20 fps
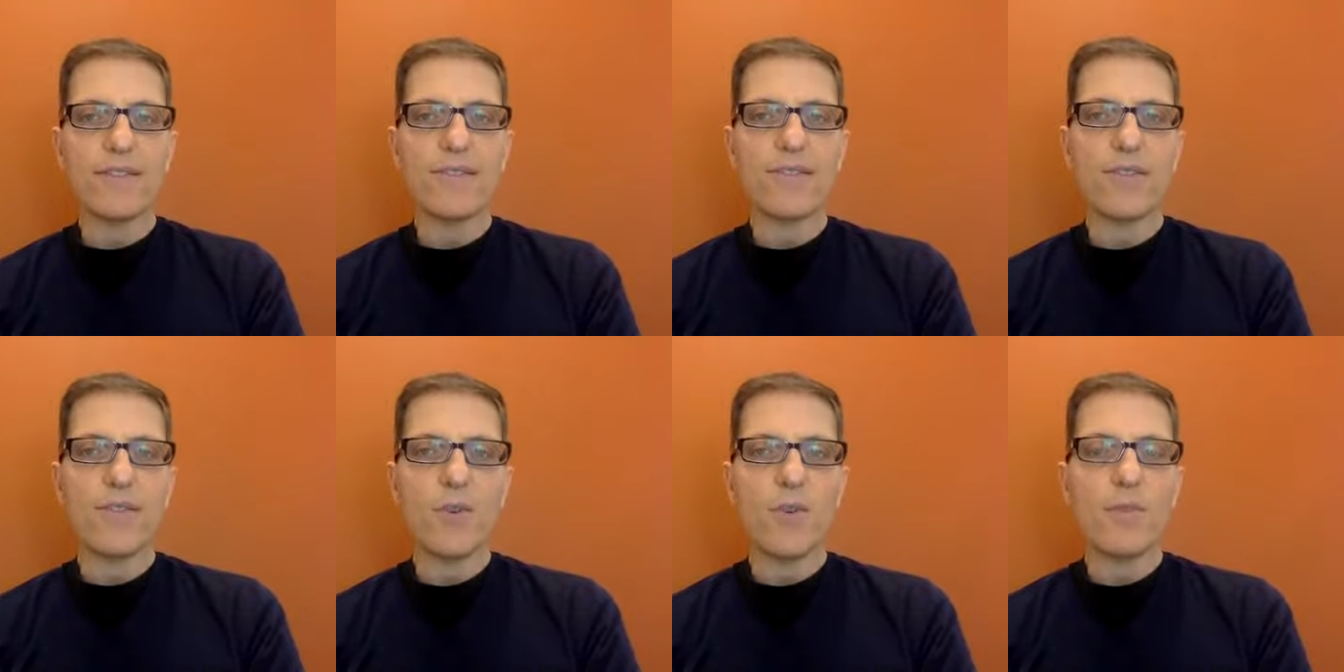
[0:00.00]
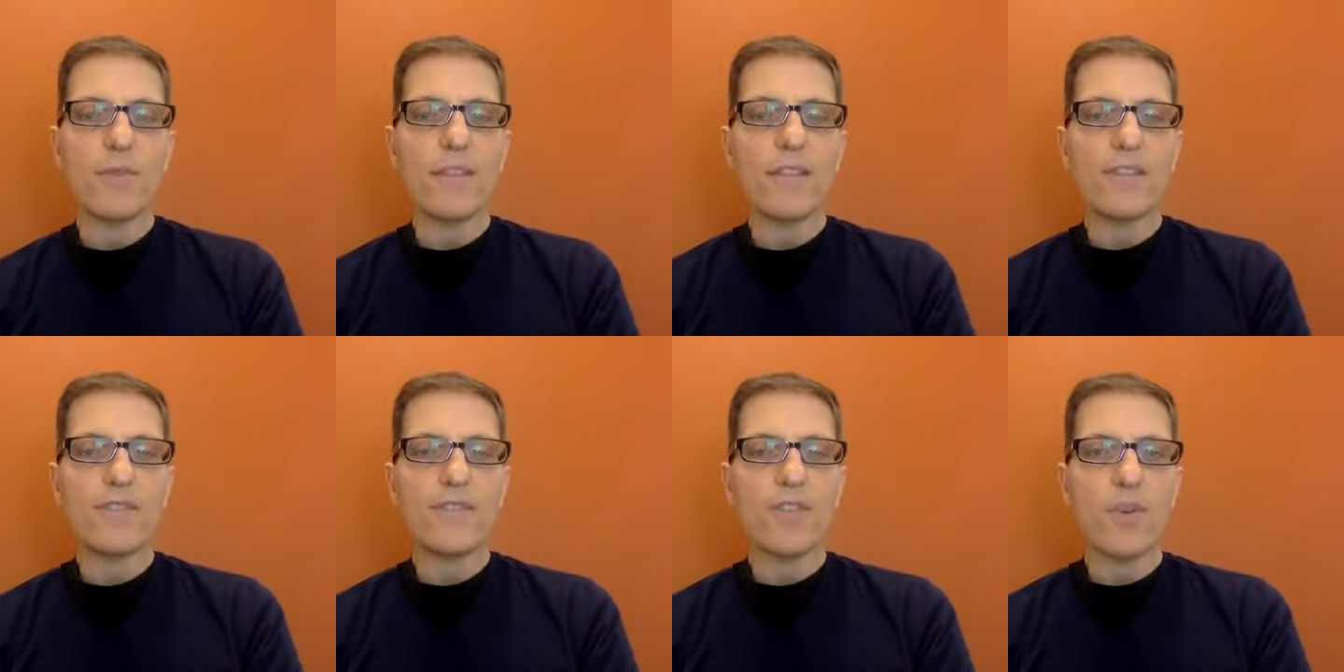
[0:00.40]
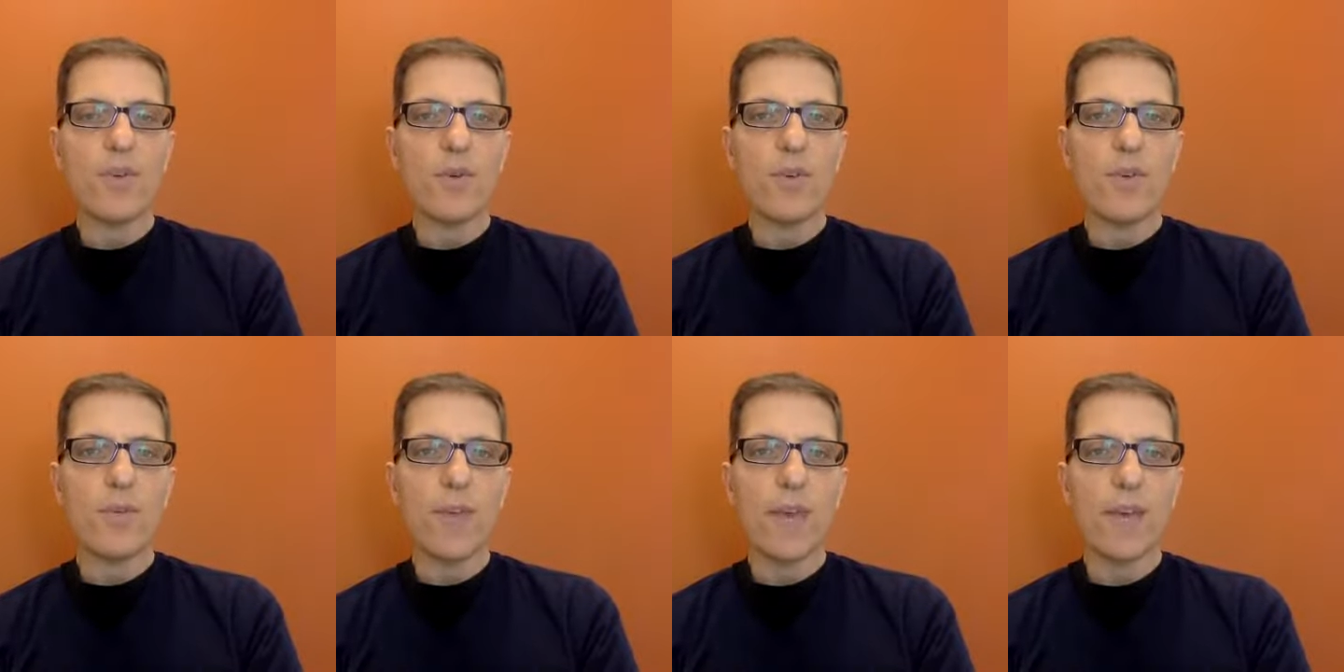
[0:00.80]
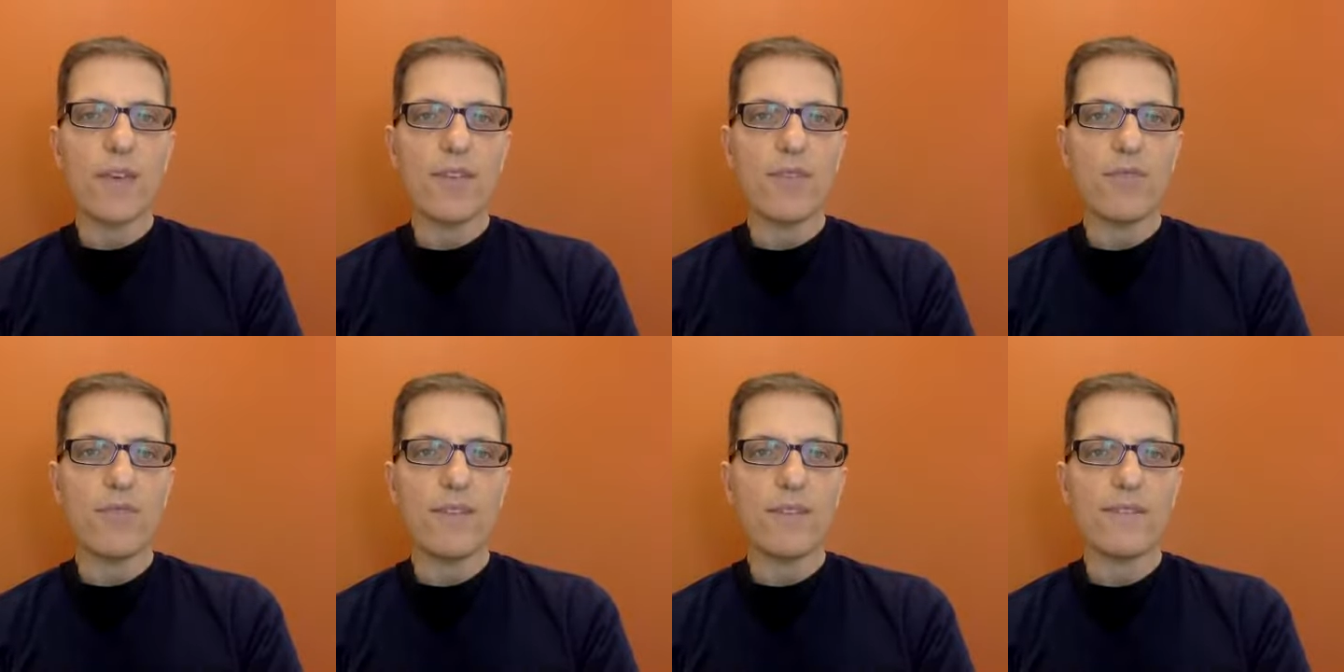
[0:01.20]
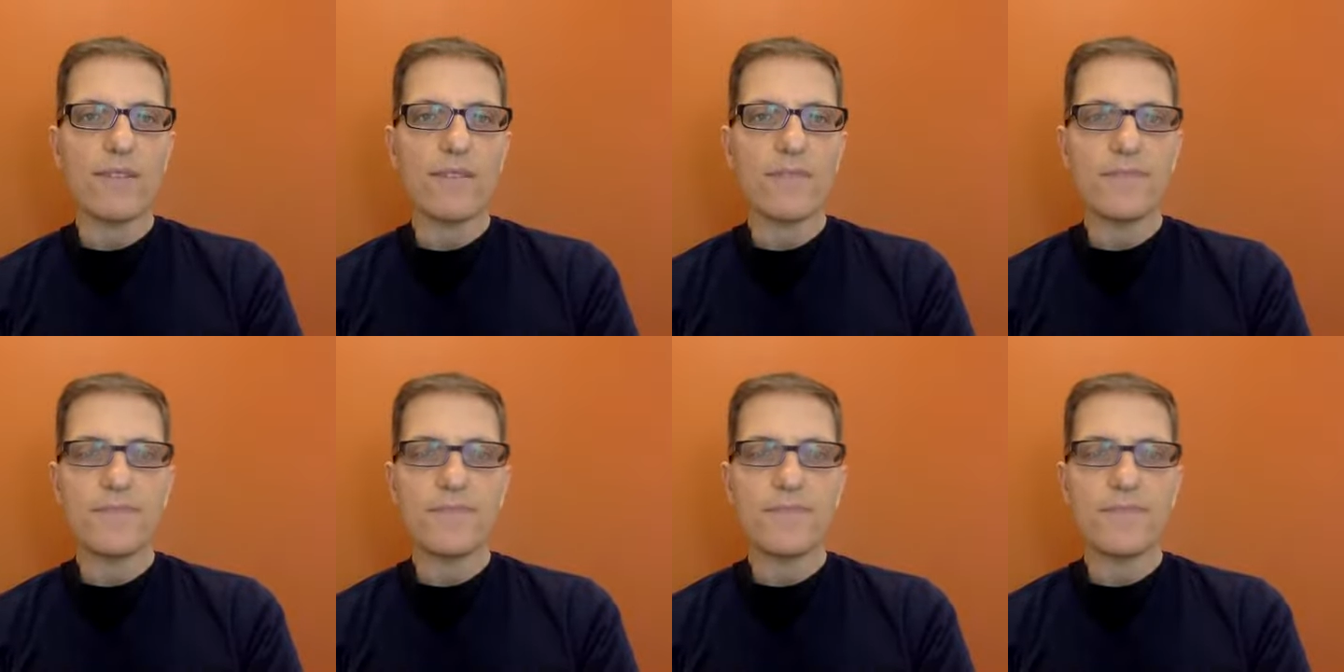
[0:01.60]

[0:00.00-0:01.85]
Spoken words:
So let's start with omega-3s.